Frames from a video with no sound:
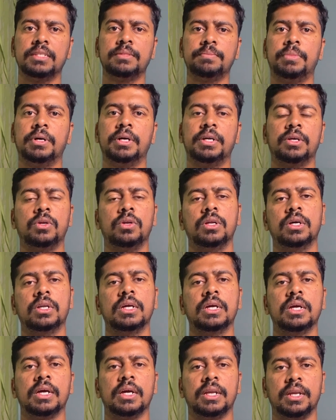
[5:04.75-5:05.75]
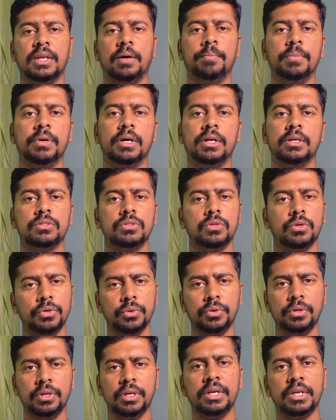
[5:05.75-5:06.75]
this particular number. So
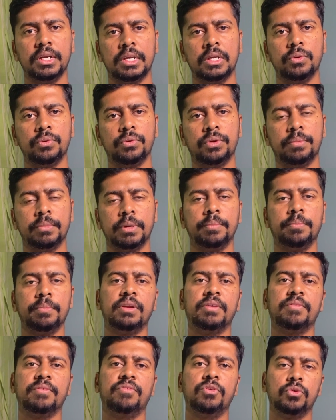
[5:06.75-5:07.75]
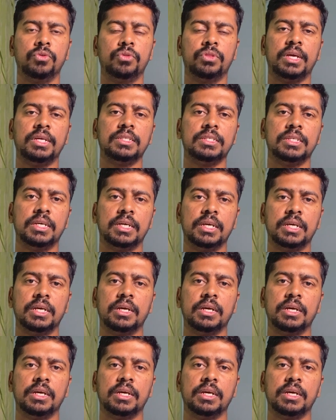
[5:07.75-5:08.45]
you need to remember few things.